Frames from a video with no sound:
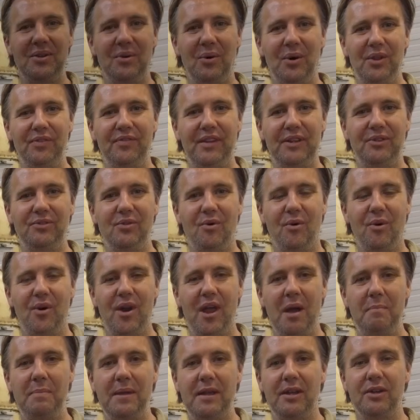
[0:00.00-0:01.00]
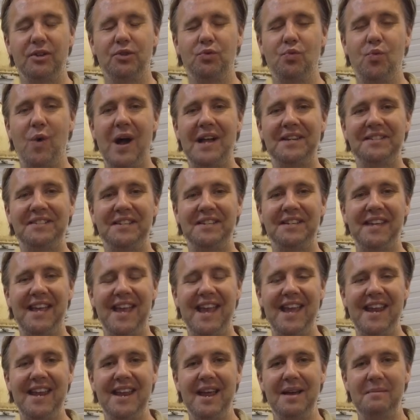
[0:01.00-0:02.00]
North, Victoria, because once
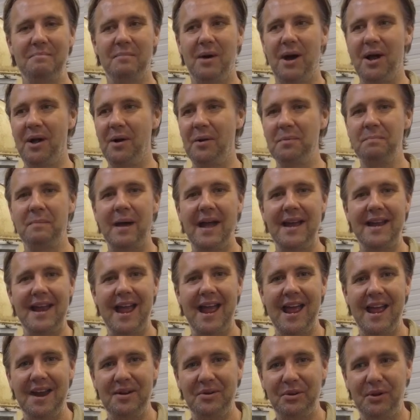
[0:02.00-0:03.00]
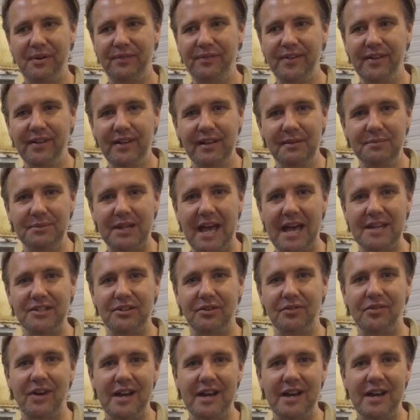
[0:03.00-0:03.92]
again, my old mate Andrew Phillips has a